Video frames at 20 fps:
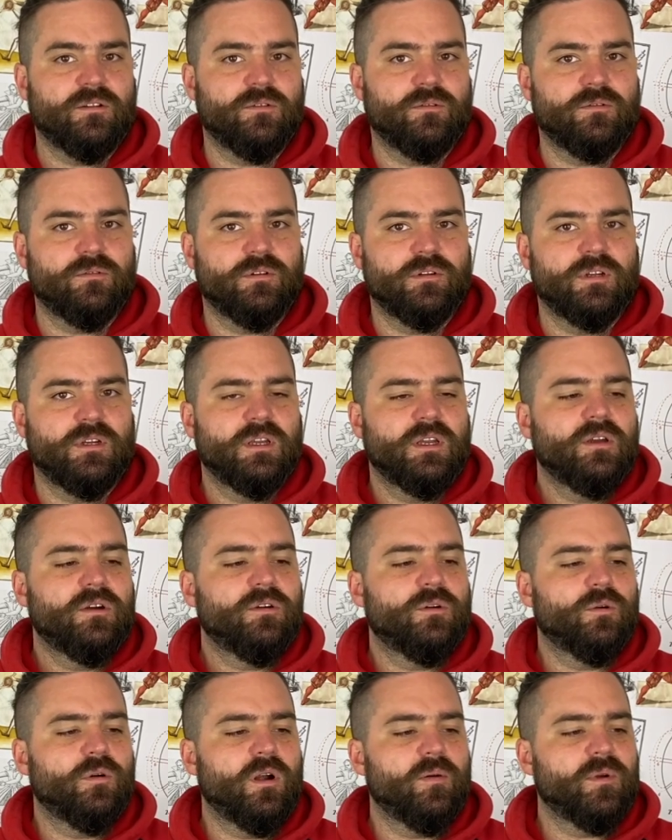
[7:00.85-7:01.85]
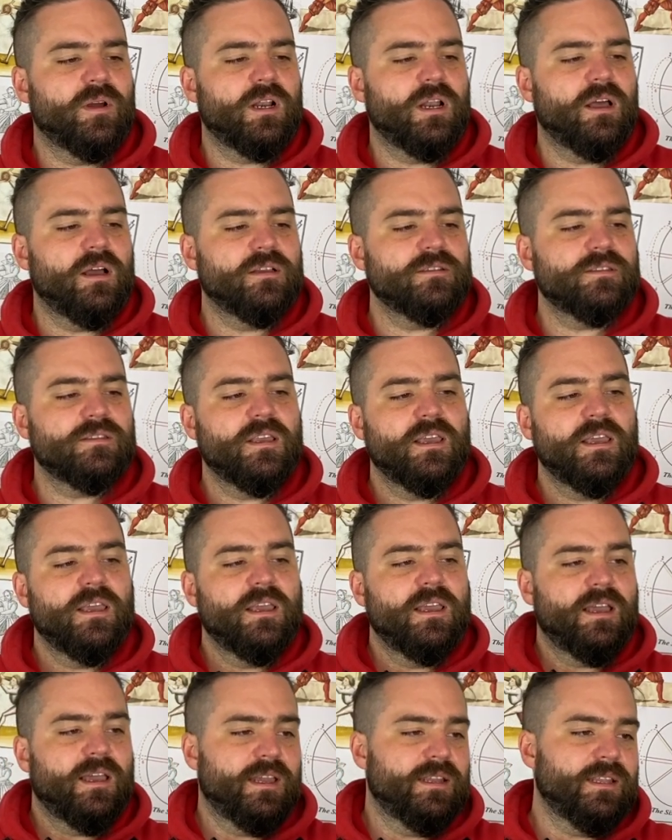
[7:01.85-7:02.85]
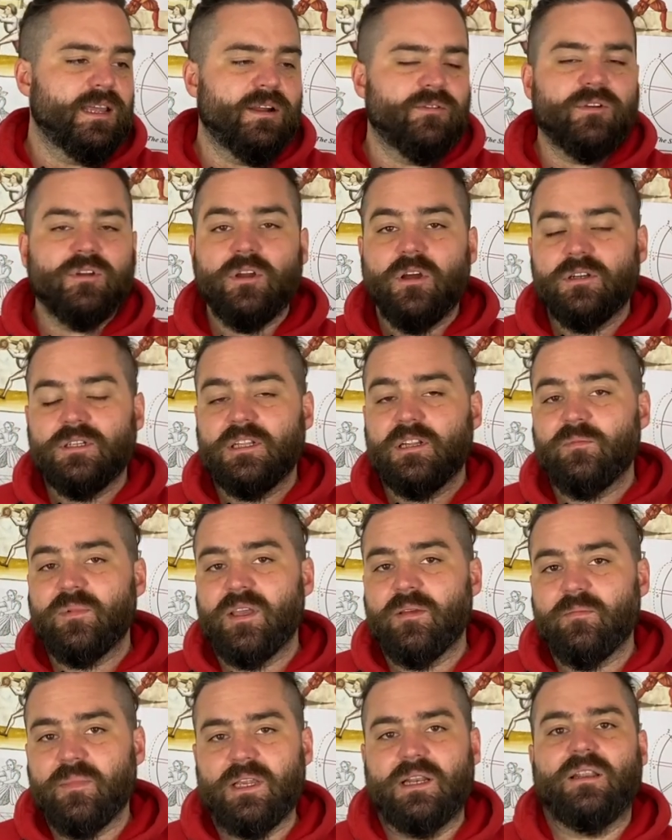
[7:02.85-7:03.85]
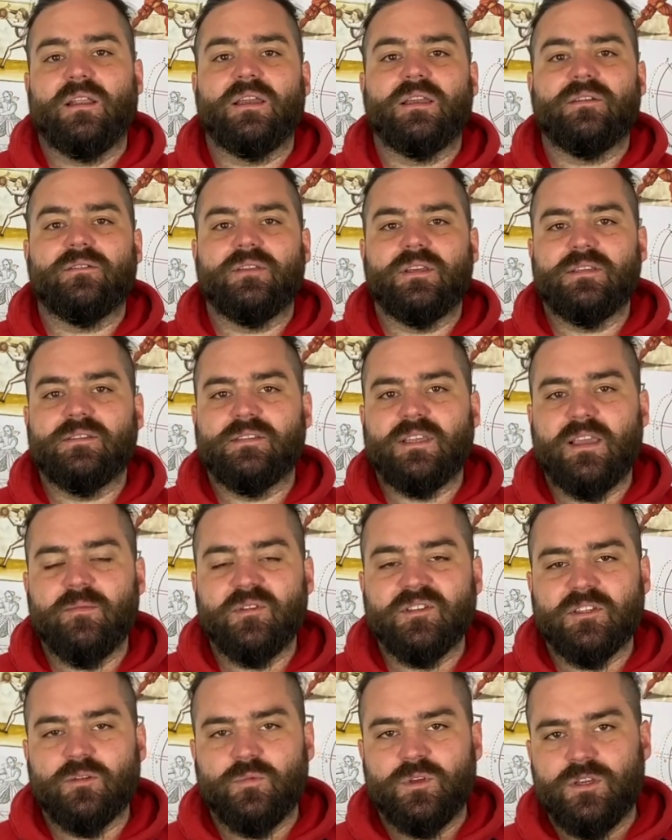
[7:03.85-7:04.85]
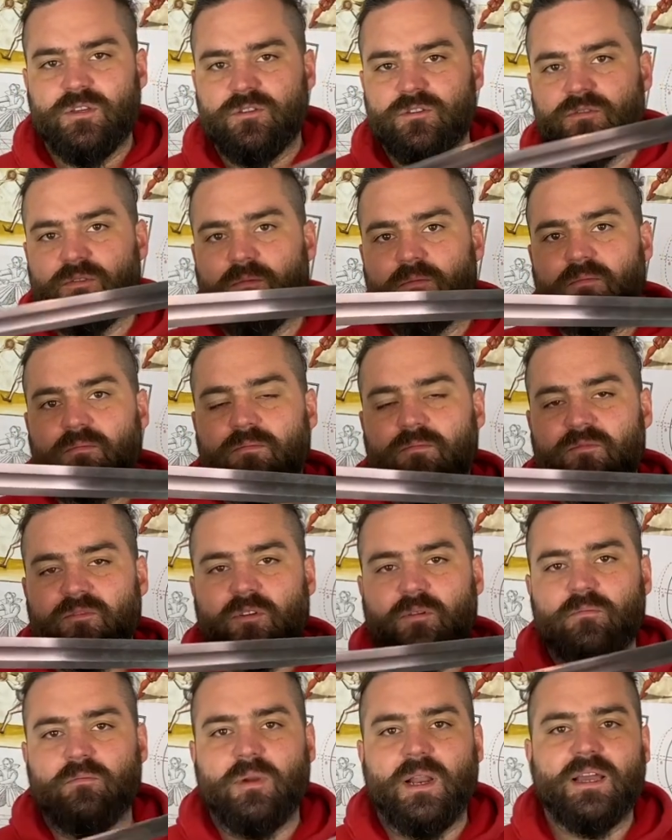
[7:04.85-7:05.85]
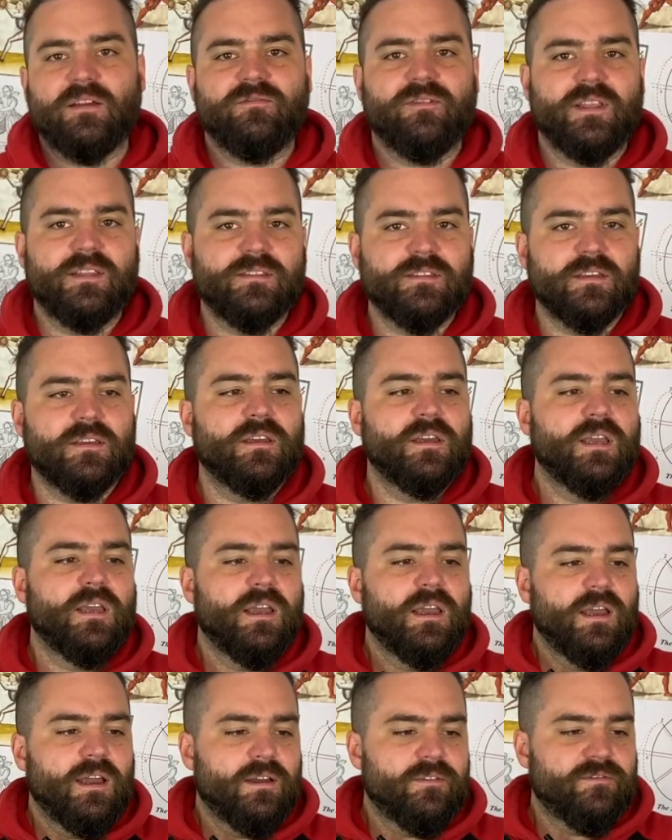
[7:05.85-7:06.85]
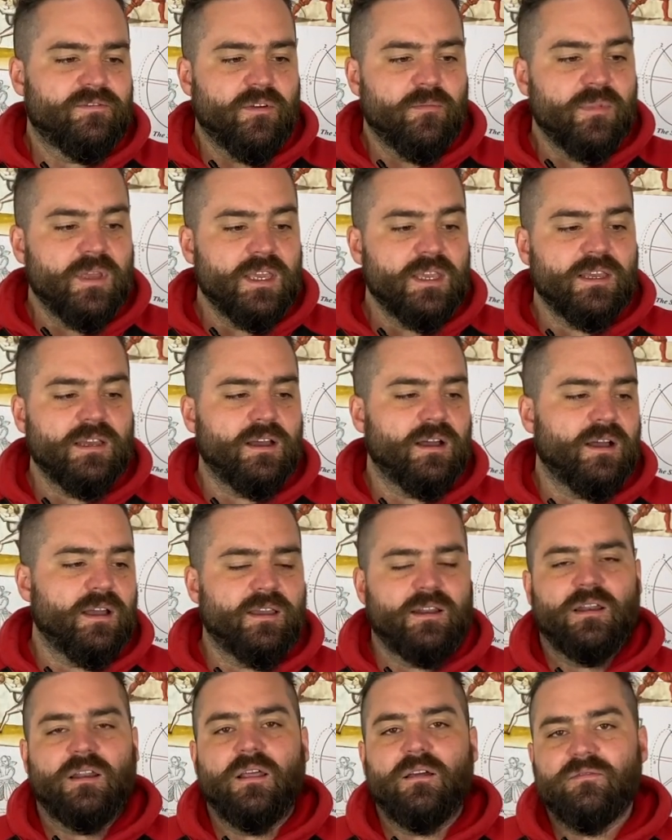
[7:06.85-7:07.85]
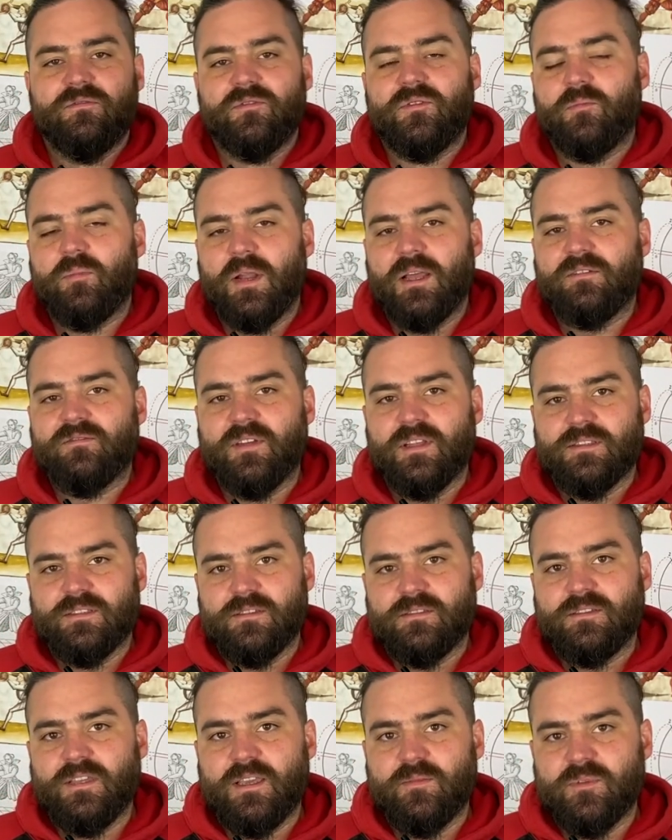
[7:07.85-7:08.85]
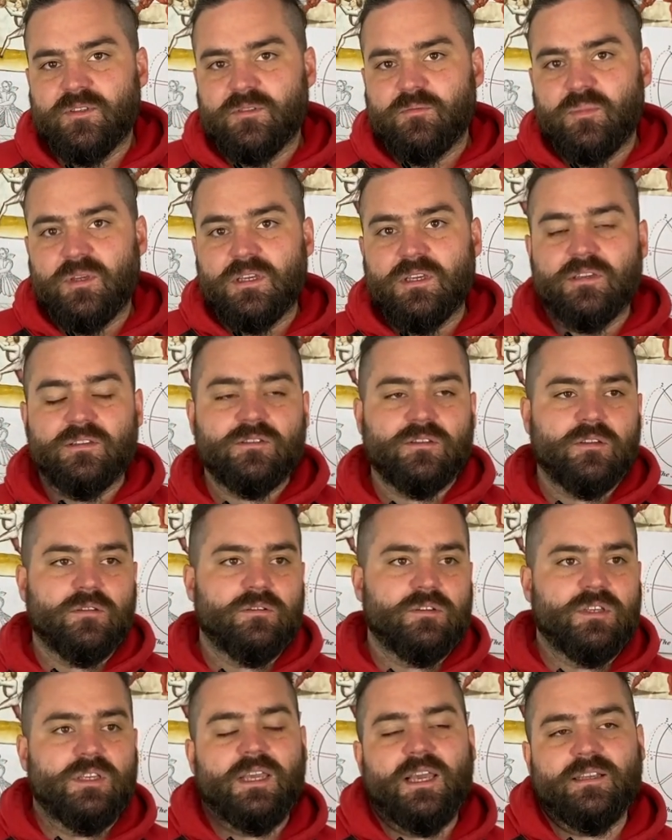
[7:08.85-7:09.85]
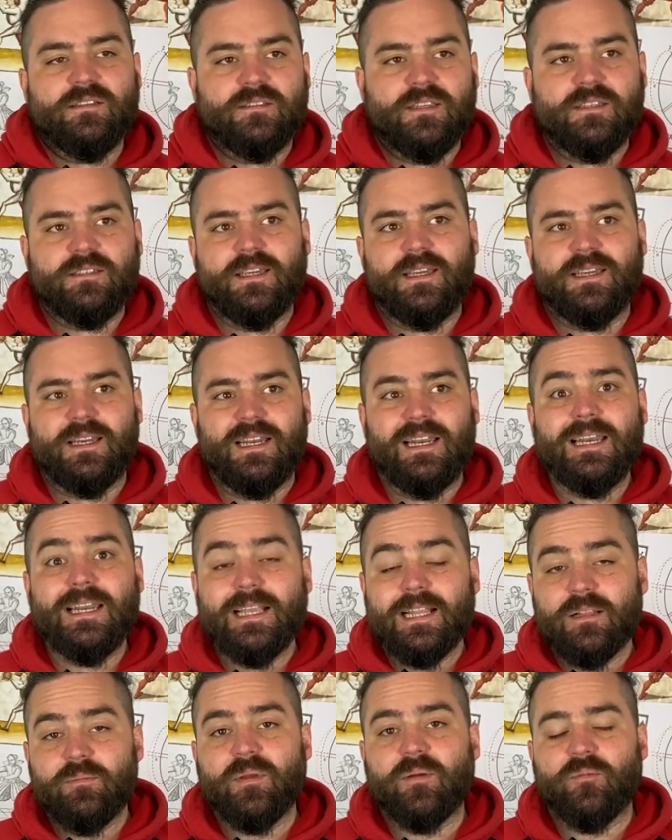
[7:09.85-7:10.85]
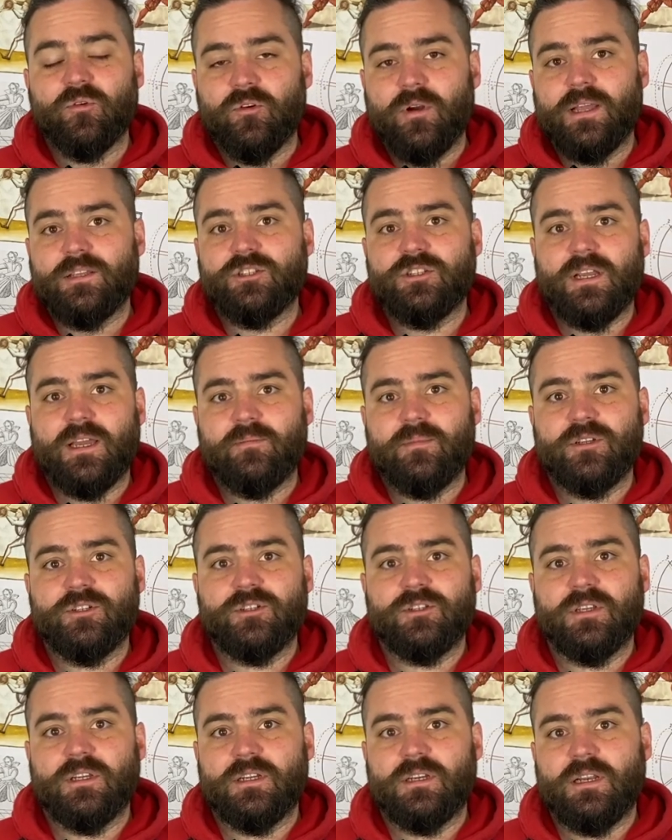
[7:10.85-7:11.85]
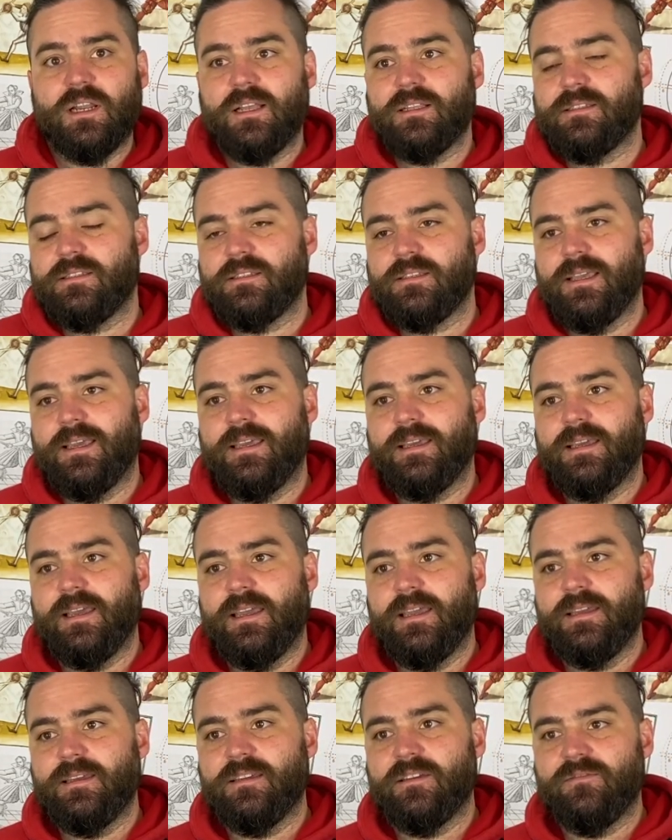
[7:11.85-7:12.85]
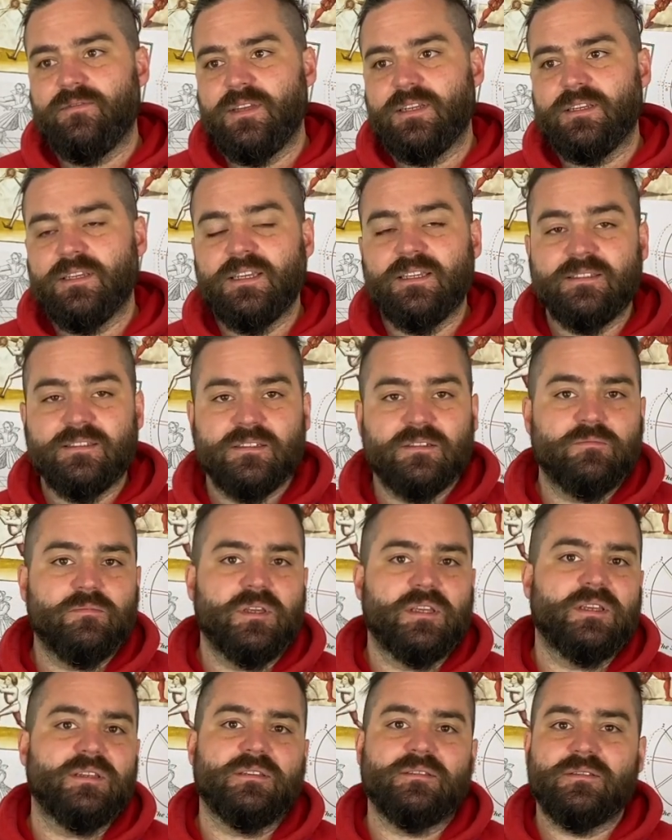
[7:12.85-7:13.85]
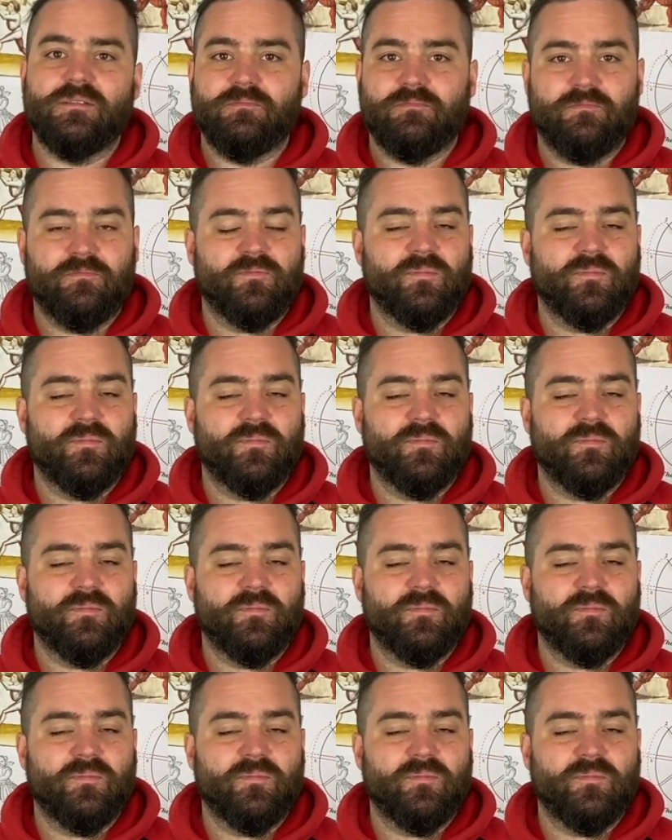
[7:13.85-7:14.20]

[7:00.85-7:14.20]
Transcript: or armor class. In that regard, it'll be a bit like the sabers that we use from Black Fencer. For me, I love the Black Fencer sabers because yes, they take a little bit more edge damage than let's say a Cavite and Easton, because